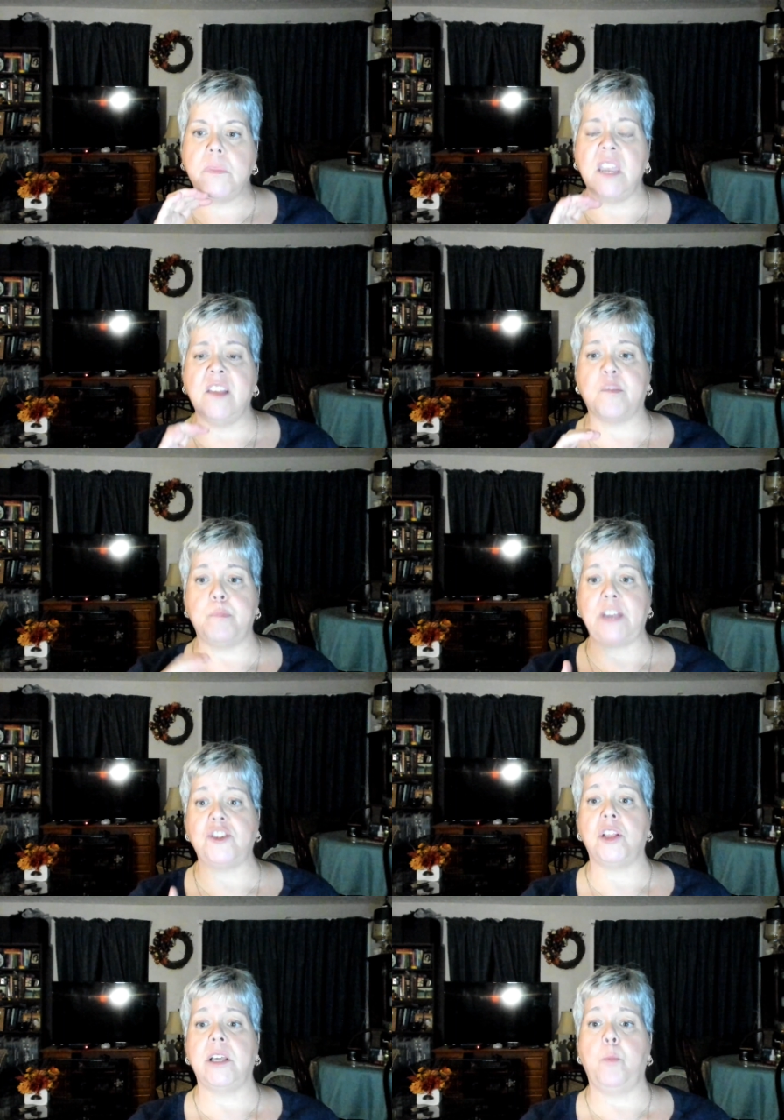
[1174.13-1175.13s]

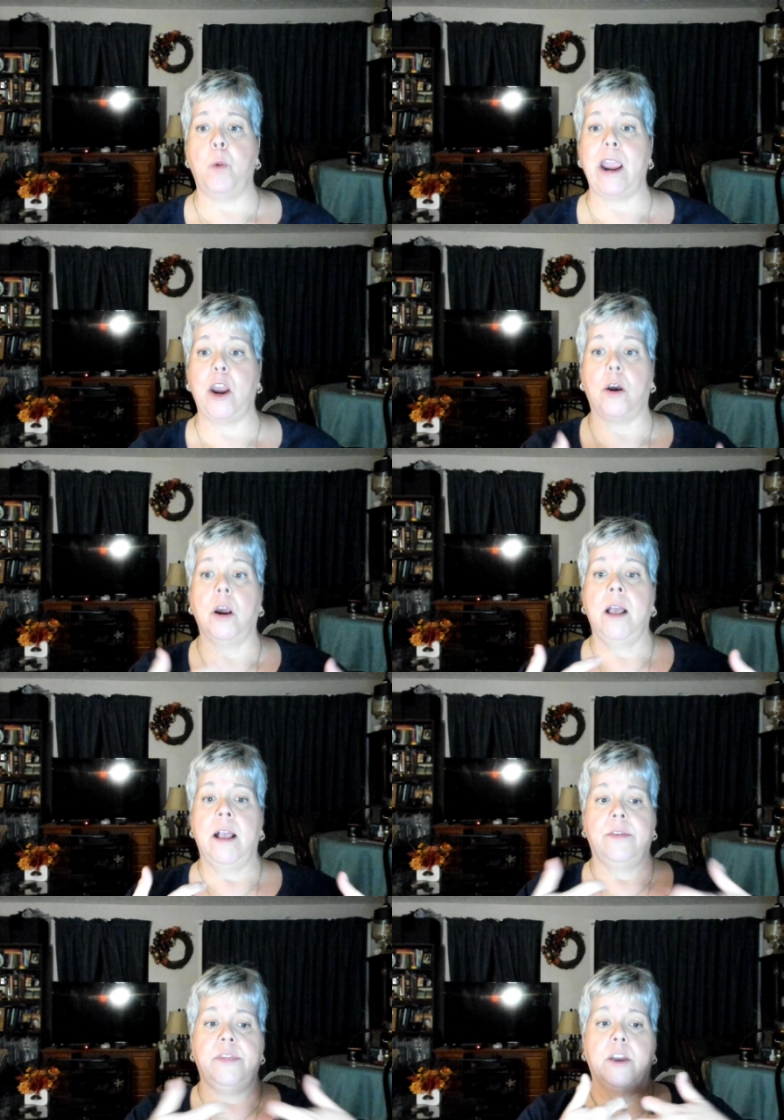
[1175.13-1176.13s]
especially where
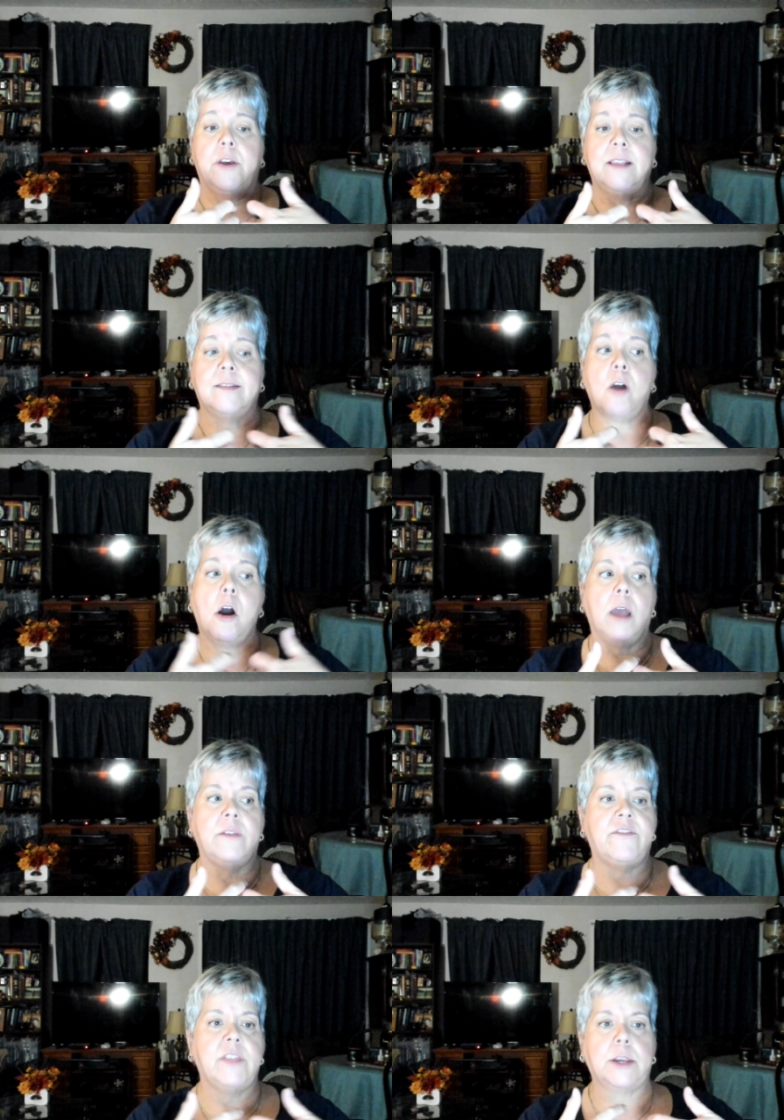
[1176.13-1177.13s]
there is
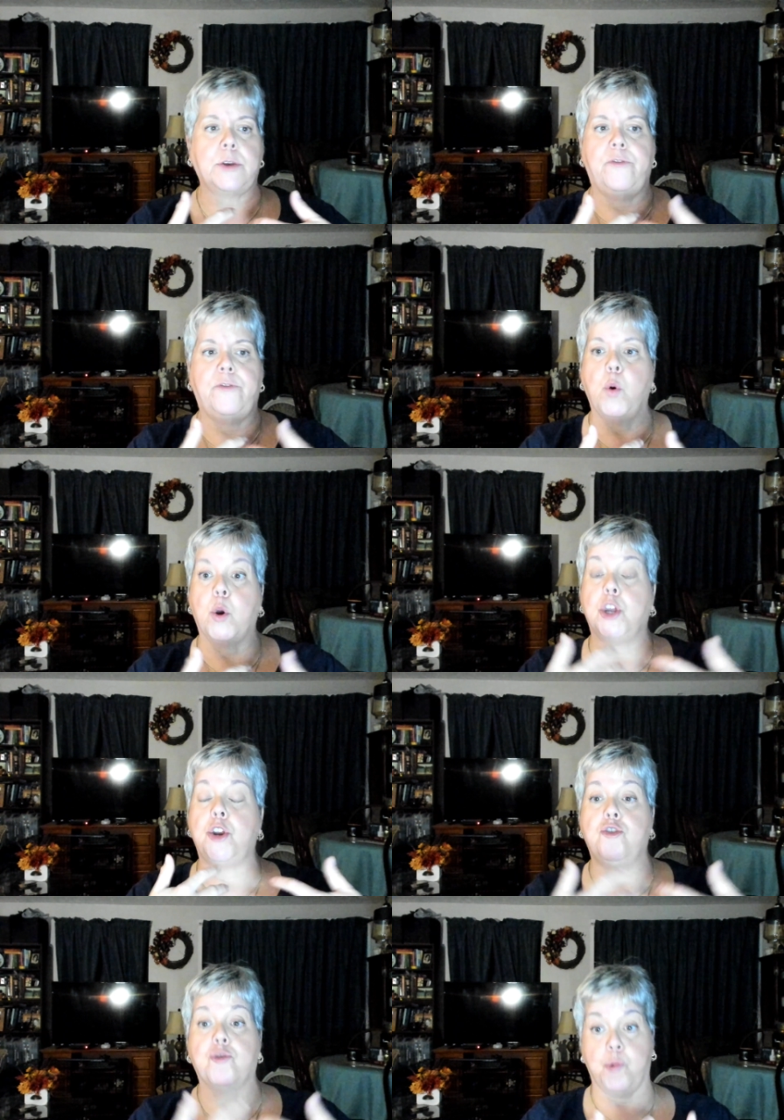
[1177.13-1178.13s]
conflict for
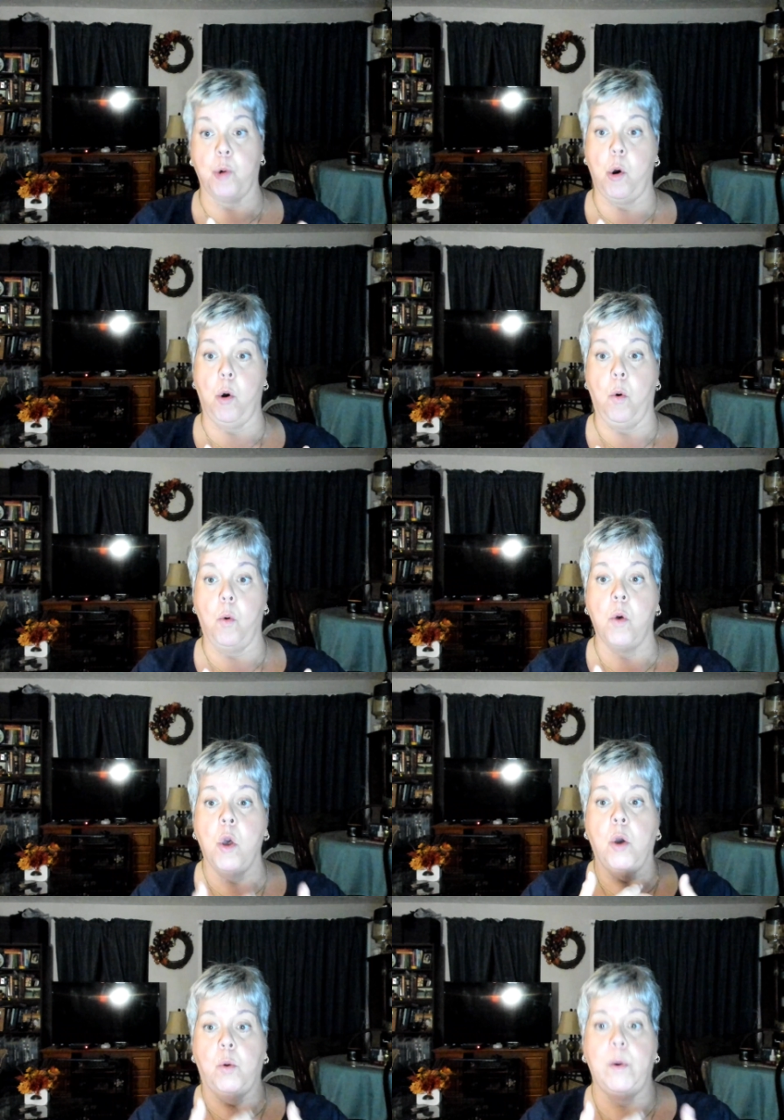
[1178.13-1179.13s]
control
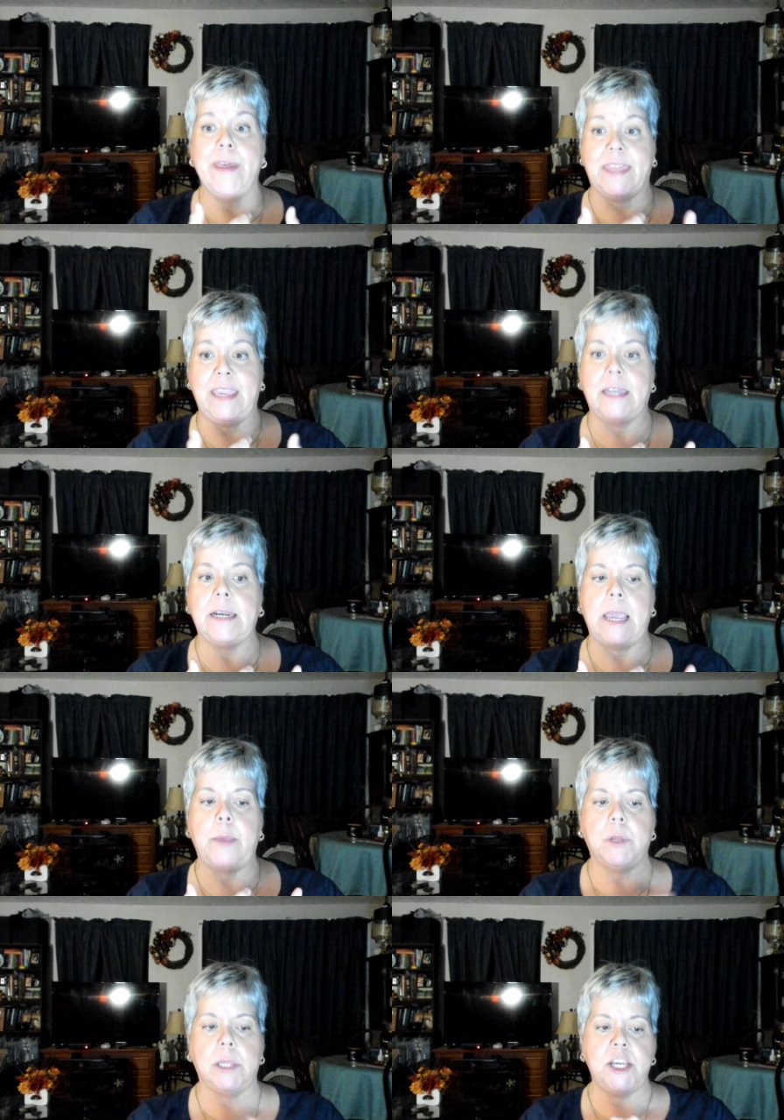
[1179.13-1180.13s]
within a
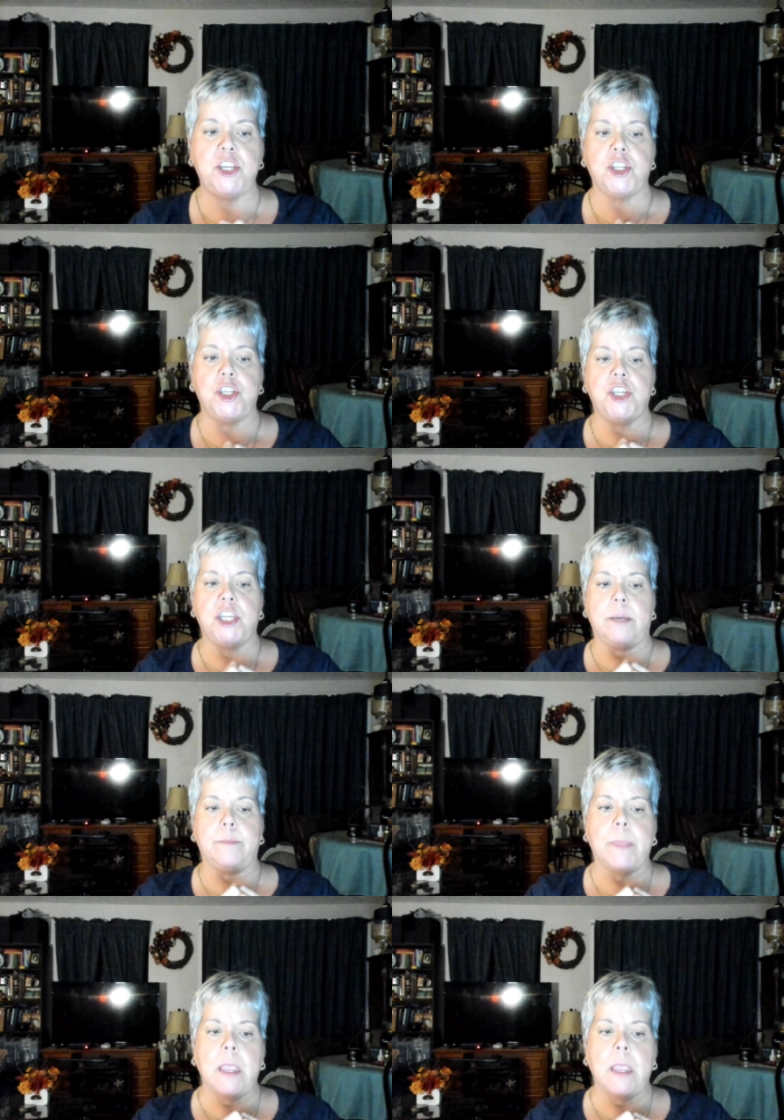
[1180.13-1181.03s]
relationship.